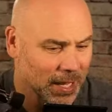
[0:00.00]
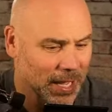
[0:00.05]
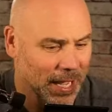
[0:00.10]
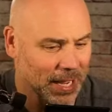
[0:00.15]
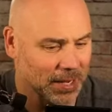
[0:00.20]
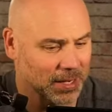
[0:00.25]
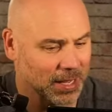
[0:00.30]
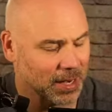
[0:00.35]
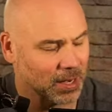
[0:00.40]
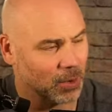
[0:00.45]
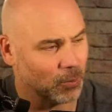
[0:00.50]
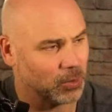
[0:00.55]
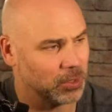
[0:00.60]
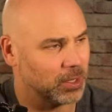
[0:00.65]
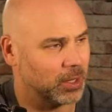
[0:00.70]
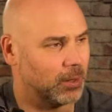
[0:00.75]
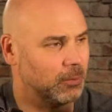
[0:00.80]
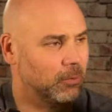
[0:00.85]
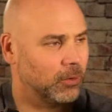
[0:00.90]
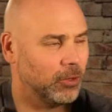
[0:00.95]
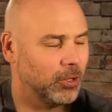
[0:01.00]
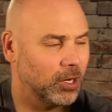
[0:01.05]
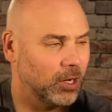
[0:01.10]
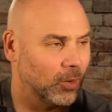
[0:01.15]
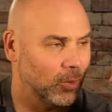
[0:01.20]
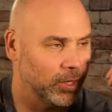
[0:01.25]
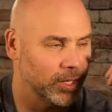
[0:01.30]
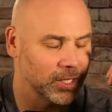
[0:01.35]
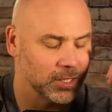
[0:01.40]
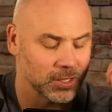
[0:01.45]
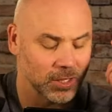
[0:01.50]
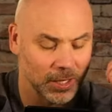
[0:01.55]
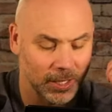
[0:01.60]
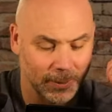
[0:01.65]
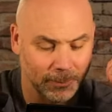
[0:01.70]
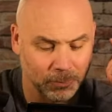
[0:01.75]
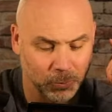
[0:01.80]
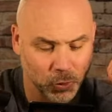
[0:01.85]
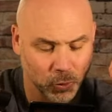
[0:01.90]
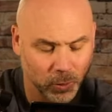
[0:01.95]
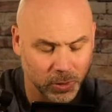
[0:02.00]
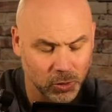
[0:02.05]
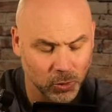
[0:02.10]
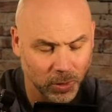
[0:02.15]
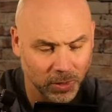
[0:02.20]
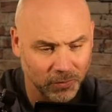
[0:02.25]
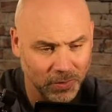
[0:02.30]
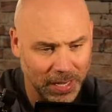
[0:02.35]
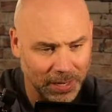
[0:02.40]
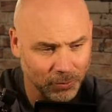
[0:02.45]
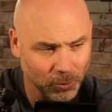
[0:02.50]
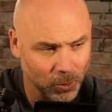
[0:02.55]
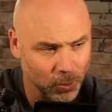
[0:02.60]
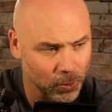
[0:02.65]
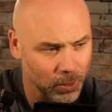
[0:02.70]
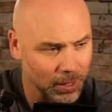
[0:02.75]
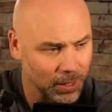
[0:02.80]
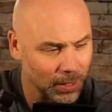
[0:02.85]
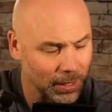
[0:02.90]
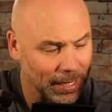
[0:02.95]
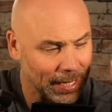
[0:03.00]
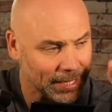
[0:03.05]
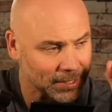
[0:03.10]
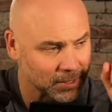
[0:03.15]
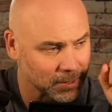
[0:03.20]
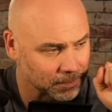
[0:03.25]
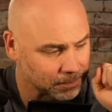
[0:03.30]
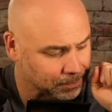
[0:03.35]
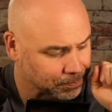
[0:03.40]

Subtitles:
Hey, Danny, I wanted to look at this 2025 recruiting class.